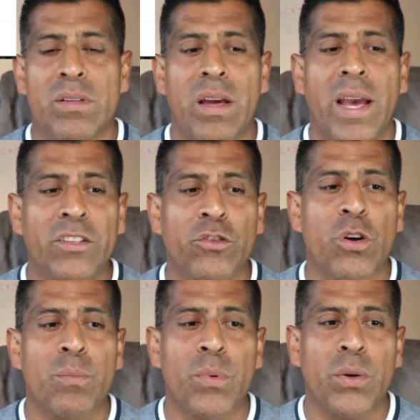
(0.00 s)
Acer
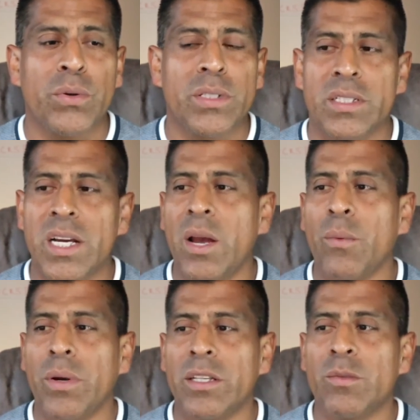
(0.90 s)
Computers, a
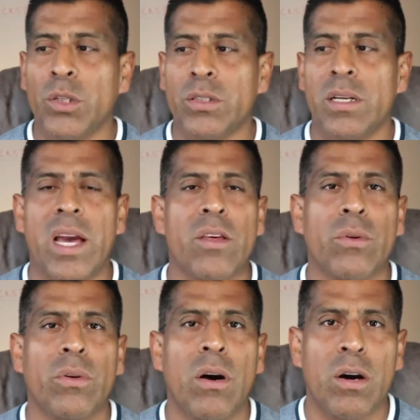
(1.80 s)
Taiwanese
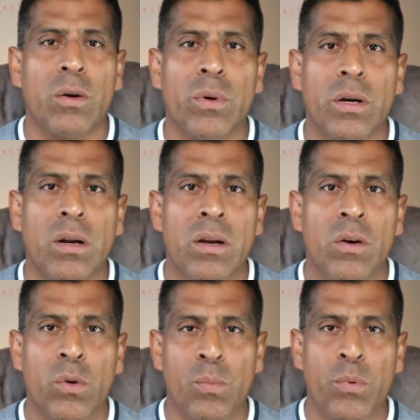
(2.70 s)
multinational hardware
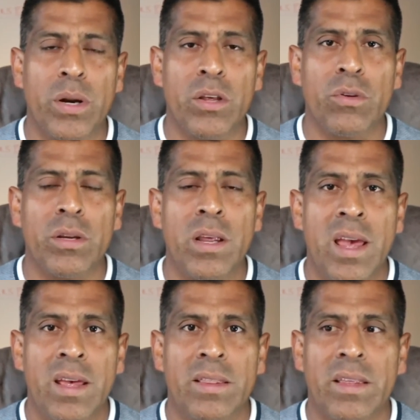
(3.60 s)
corporation.
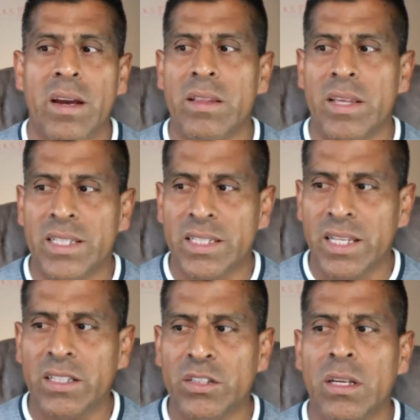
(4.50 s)
They are the
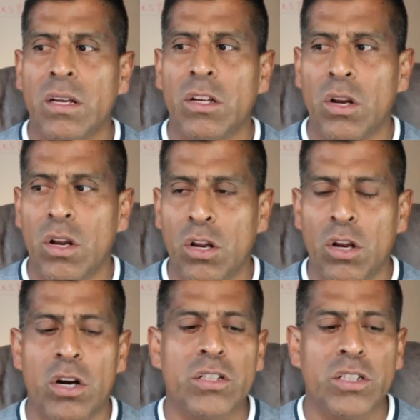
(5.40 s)
6th
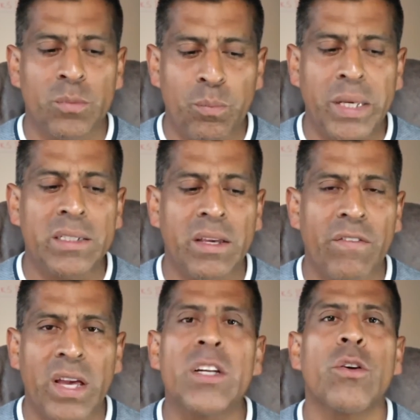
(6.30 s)
largest PC
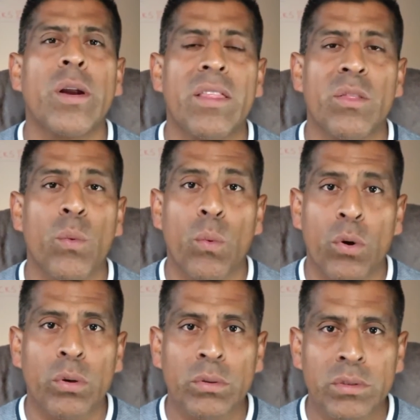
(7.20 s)
vendor in the
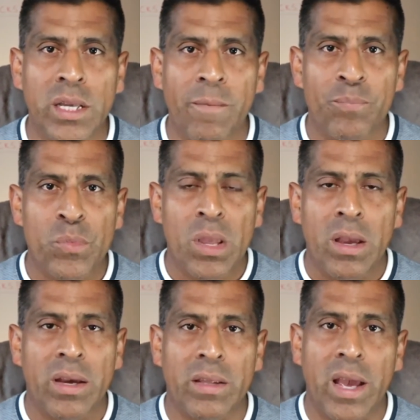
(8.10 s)
world.
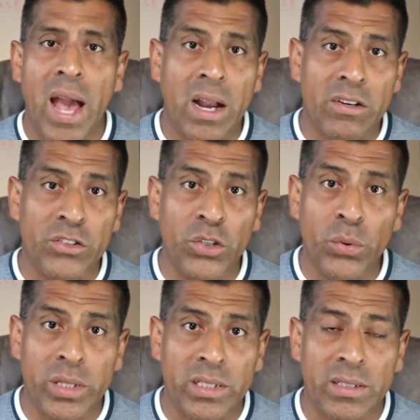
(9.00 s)
And the hackers knew
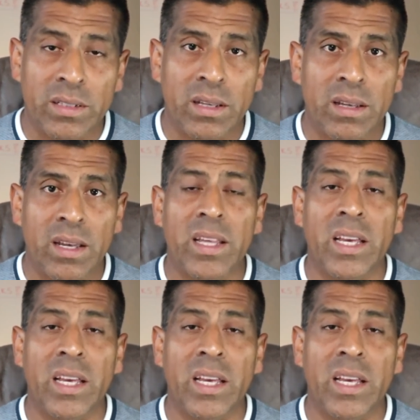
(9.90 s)
this, and they